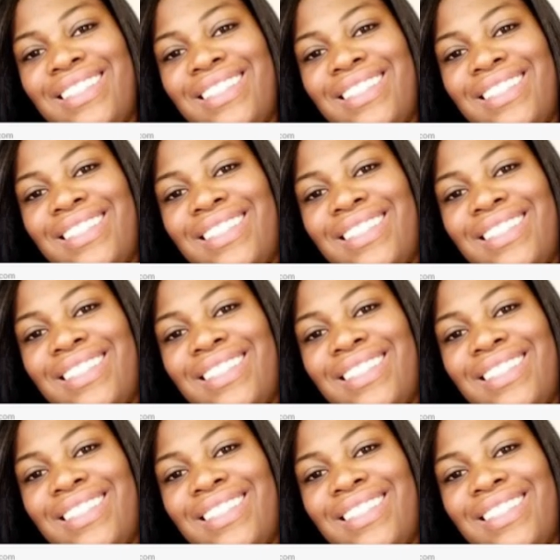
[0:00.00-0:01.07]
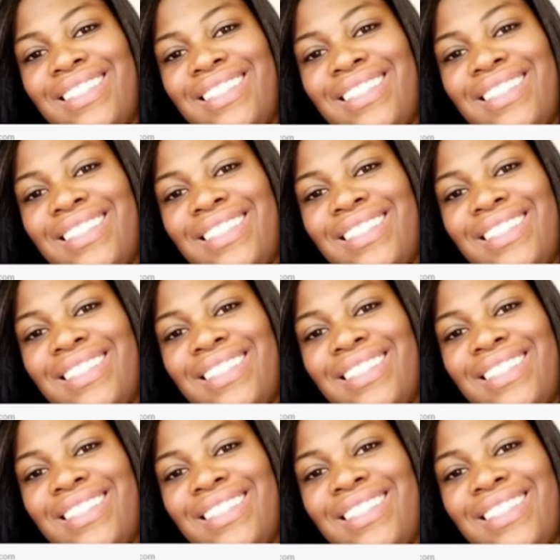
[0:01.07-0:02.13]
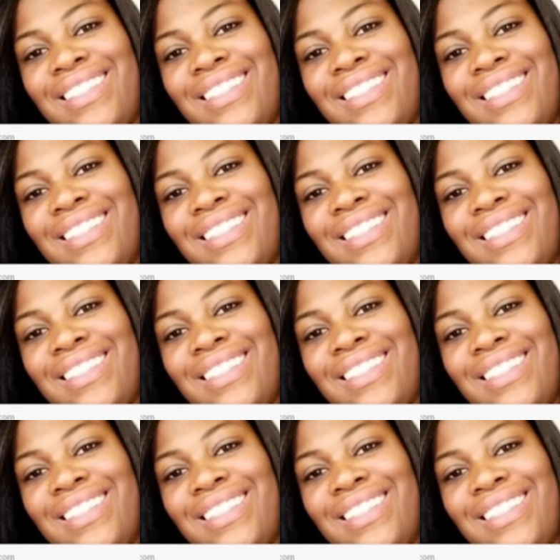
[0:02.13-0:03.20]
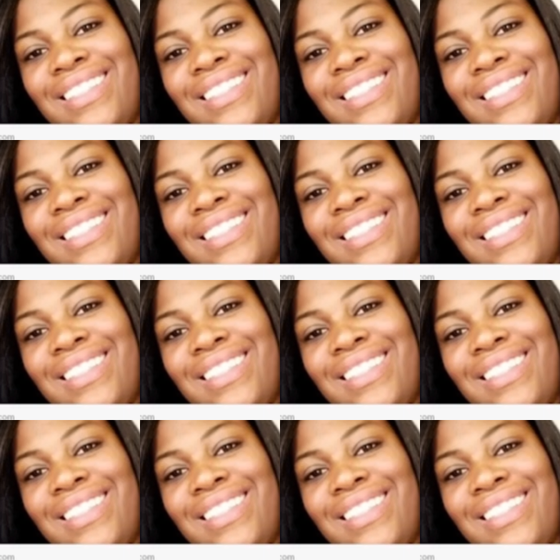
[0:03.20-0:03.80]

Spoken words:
This person isn't speaking.